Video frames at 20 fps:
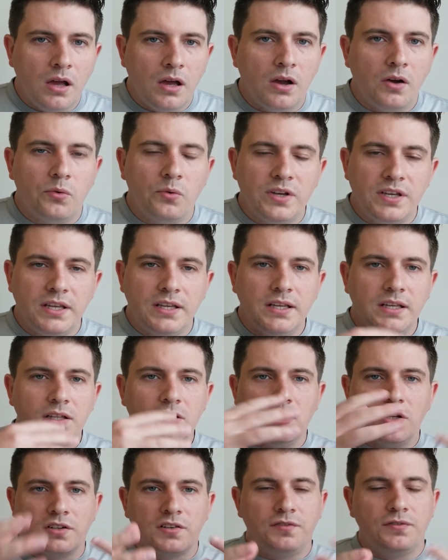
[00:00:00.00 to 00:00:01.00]
we
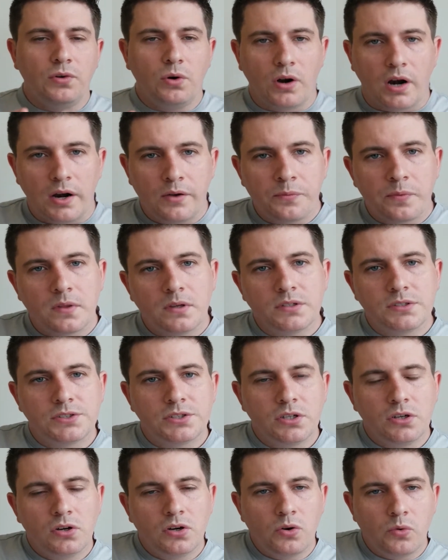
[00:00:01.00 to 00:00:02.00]
look forward.
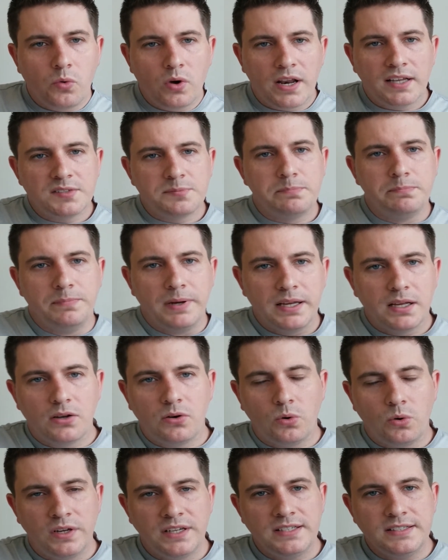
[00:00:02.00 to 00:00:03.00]
So what has
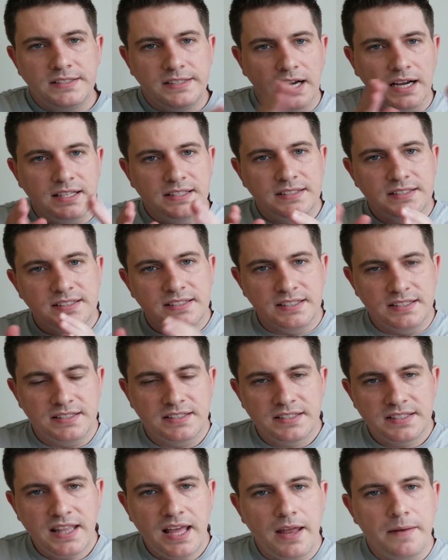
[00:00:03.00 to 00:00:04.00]
Bitcoin done
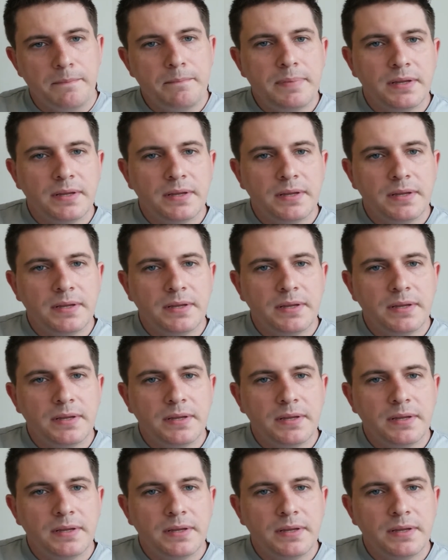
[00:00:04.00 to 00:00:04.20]
since then?